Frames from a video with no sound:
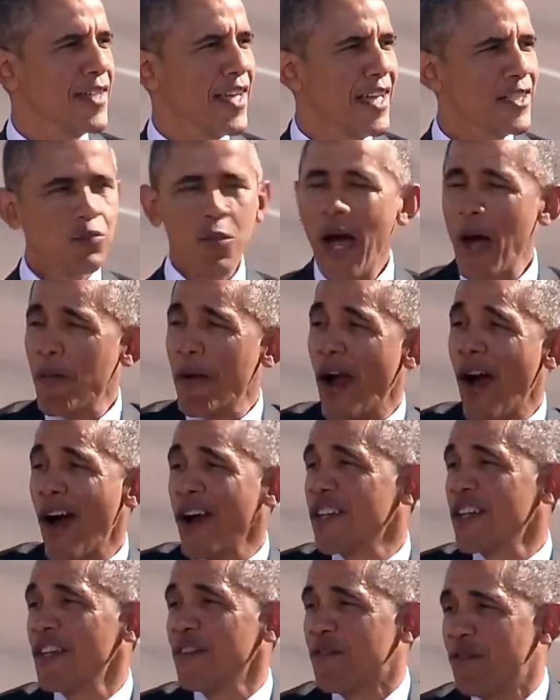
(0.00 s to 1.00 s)
That's why we
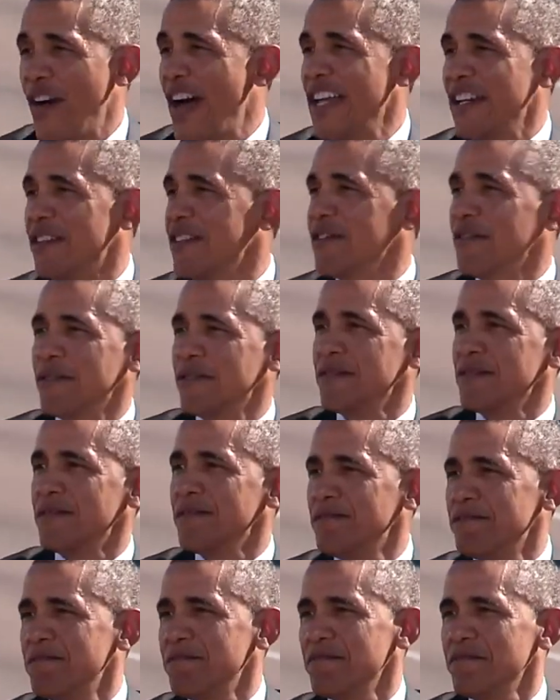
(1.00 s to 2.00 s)
argue and fight
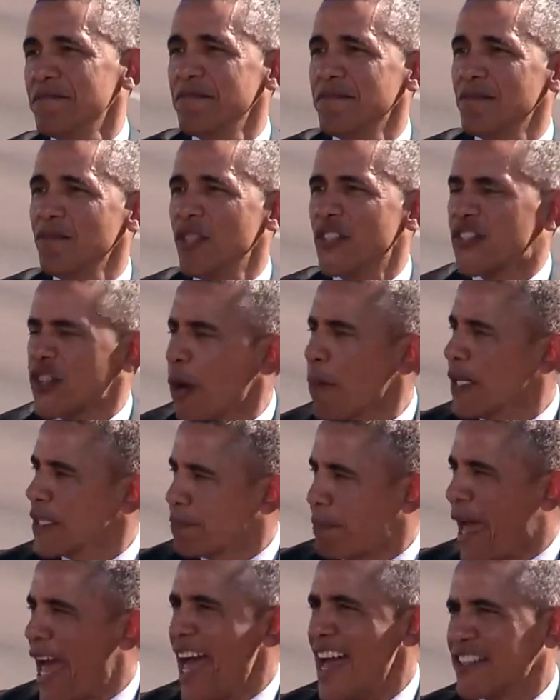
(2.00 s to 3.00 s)
with so much
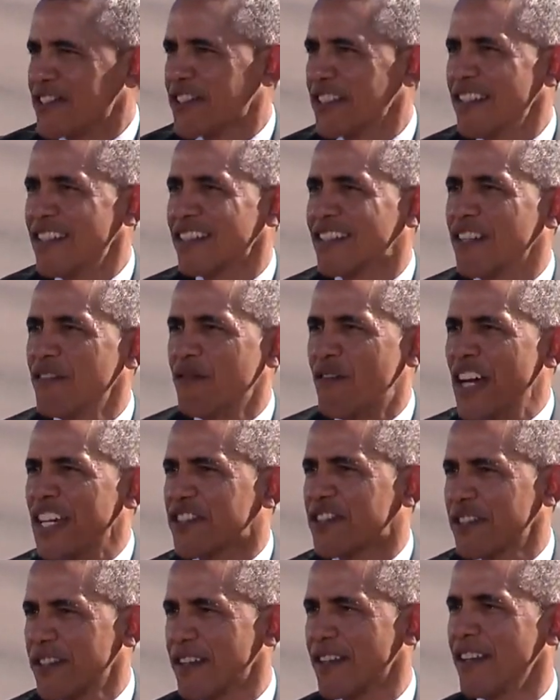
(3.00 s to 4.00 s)
passion and
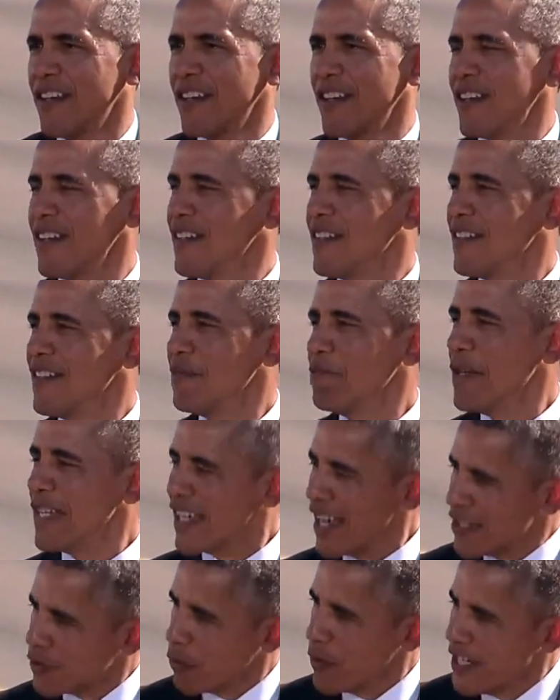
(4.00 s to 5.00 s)
conviction,
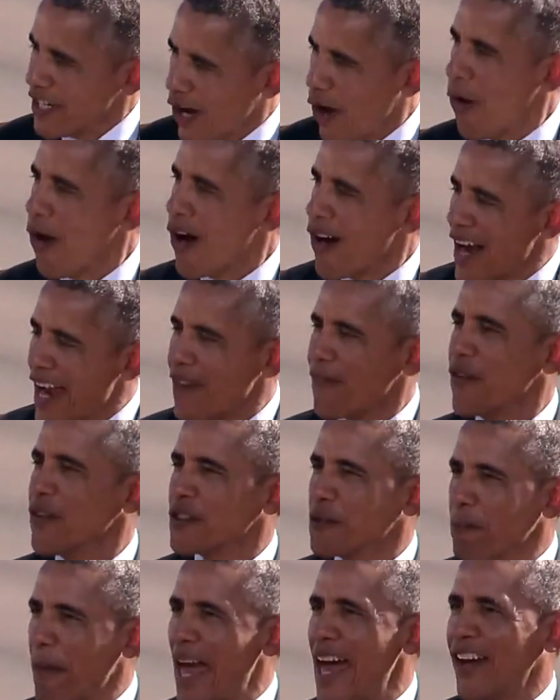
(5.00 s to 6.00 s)
because we know our
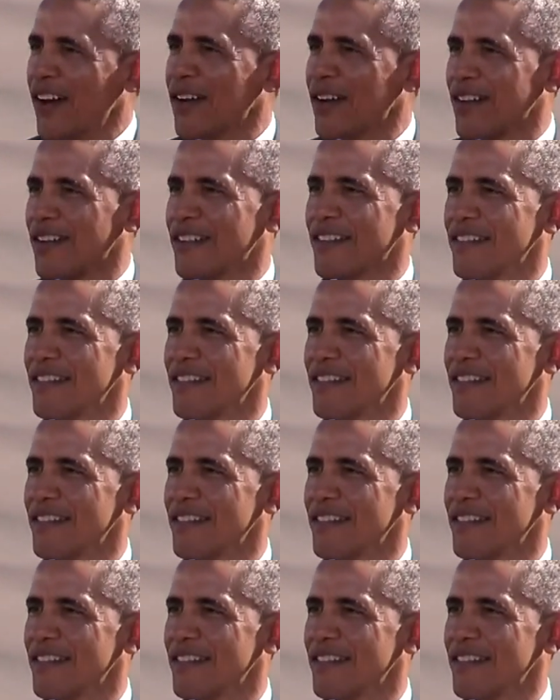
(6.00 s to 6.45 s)
efforts matter.